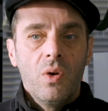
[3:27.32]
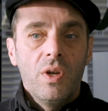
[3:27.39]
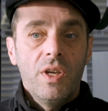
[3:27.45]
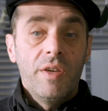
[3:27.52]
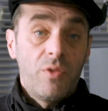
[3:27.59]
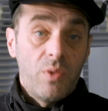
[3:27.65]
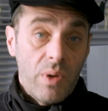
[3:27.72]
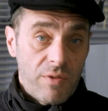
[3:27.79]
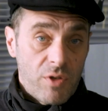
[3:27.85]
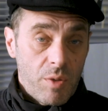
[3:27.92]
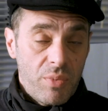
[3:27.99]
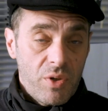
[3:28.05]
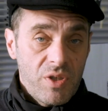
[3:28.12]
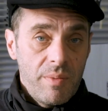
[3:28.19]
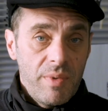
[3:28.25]
If you have the
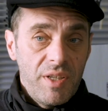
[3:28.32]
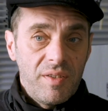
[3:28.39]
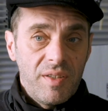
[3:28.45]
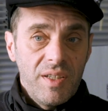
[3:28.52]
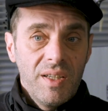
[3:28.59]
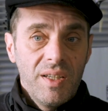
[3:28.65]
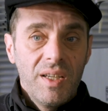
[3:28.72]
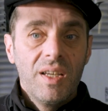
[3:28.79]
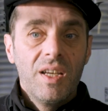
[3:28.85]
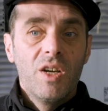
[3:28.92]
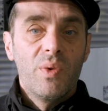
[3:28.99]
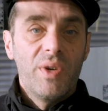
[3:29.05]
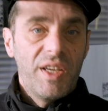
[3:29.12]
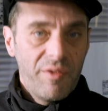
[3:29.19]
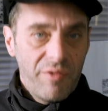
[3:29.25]
possibility,
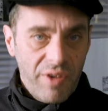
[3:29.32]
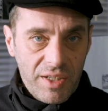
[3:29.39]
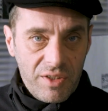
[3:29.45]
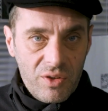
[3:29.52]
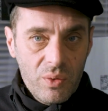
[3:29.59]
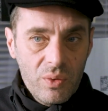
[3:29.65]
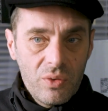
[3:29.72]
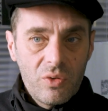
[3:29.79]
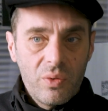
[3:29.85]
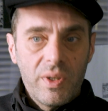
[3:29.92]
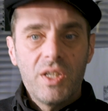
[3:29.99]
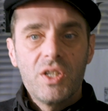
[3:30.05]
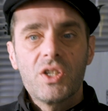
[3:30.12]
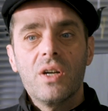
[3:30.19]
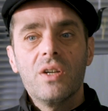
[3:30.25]
we invite you to
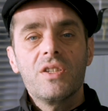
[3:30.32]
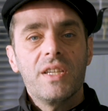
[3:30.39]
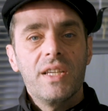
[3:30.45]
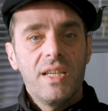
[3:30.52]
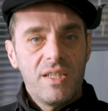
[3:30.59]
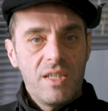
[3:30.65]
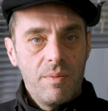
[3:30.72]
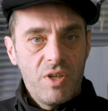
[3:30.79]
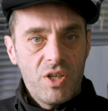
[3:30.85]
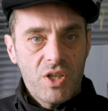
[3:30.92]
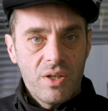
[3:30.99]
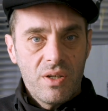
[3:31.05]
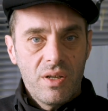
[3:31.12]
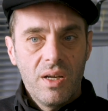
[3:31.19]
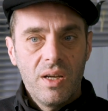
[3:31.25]
enjoy the
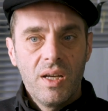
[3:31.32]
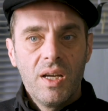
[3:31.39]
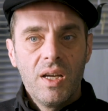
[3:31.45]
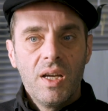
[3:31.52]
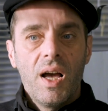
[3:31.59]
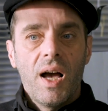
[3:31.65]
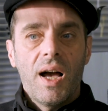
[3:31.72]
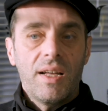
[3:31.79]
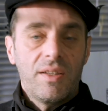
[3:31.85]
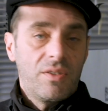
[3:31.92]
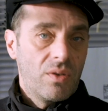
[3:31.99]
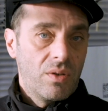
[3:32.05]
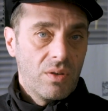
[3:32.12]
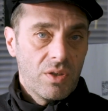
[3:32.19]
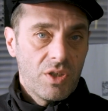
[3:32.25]
exhibition at
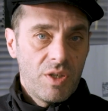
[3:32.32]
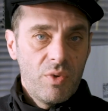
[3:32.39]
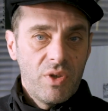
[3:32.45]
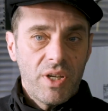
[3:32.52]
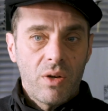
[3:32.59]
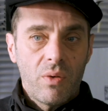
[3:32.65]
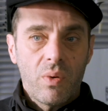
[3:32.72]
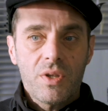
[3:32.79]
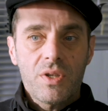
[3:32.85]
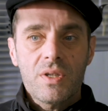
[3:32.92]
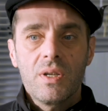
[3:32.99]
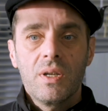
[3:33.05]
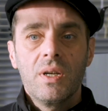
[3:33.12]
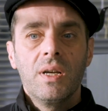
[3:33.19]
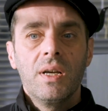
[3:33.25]
the Shibuya
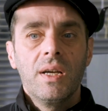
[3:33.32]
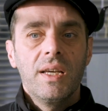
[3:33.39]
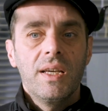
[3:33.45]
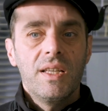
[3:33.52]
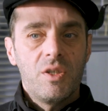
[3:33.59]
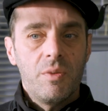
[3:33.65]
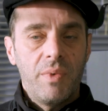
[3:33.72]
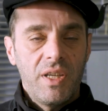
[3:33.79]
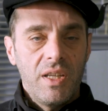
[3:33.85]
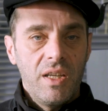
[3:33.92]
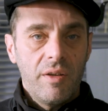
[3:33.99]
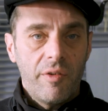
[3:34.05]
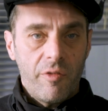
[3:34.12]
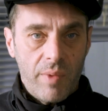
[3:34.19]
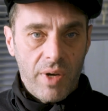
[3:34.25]
Cross in the beginning
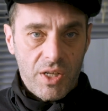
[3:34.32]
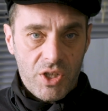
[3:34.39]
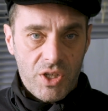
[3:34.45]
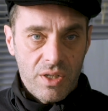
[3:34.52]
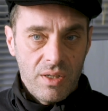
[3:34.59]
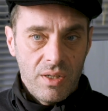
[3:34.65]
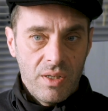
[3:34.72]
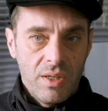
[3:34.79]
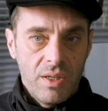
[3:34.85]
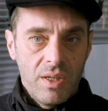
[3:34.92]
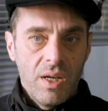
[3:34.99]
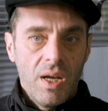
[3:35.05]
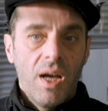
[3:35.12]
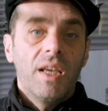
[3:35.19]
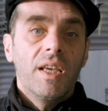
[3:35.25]
of March.
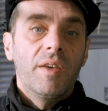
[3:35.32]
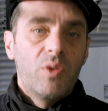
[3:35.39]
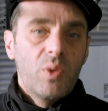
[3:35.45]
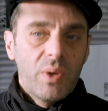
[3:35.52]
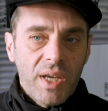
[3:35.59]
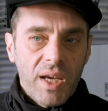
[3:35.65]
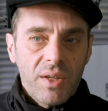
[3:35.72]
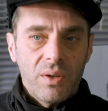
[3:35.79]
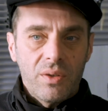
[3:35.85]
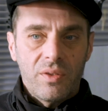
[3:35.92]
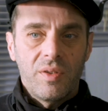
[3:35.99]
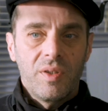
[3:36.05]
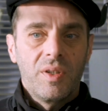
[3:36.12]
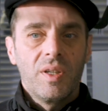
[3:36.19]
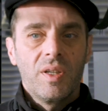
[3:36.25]
If you
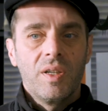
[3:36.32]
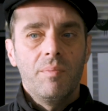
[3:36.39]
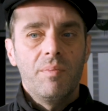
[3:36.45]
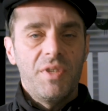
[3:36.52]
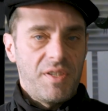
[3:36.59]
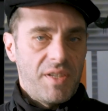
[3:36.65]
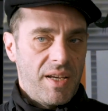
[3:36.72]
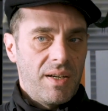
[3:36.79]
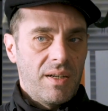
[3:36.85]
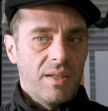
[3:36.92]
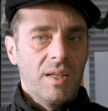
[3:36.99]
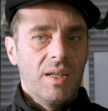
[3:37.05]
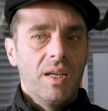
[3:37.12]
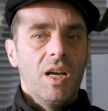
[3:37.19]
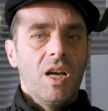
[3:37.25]
cannot be there,
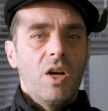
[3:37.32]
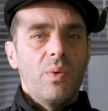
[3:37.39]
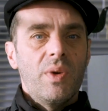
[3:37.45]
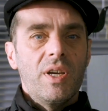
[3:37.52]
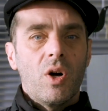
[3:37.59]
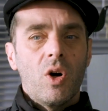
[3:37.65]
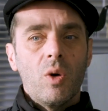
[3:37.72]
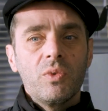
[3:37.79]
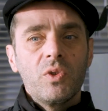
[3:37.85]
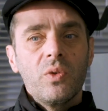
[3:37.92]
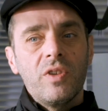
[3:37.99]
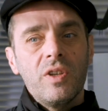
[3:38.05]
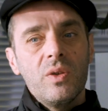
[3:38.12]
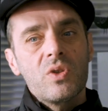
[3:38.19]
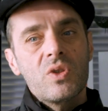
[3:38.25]
we hope to
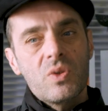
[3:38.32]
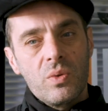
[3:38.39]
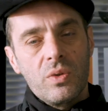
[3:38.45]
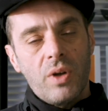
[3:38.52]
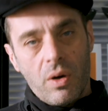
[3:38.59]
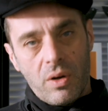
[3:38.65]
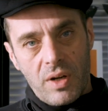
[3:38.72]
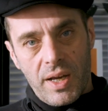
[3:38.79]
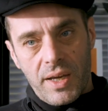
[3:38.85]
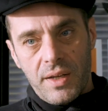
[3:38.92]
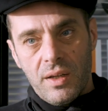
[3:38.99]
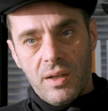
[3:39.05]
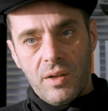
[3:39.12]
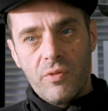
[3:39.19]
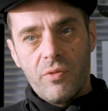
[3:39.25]
see you soon
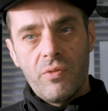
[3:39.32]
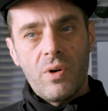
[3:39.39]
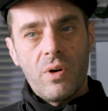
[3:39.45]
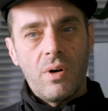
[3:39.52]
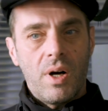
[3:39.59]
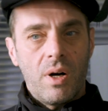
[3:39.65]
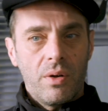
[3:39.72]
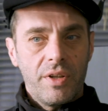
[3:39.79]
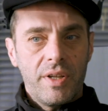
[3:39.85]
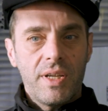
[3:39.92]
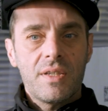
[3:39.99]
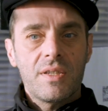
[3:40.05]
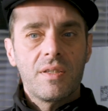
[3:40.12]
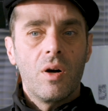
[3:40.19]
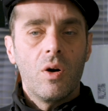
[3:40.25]
online for our
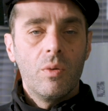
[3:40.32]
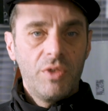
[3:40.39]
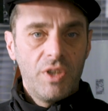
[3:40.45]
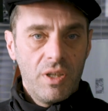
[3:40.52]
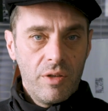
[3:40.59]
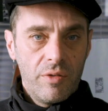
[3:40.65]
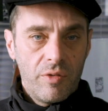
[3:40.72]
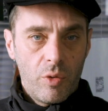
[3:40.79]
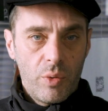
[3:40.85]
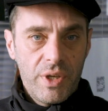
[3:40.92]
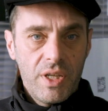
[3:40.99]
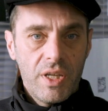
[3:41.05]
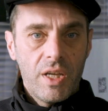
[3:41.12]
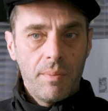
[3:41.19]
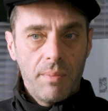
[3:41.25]
next home
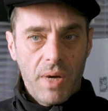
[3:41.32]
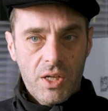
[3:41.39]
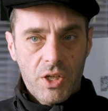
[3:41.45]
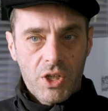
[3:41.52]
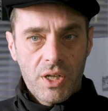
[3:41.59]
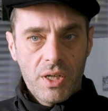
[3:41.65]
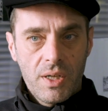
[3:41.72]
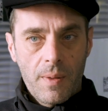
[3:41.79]
delivery in March.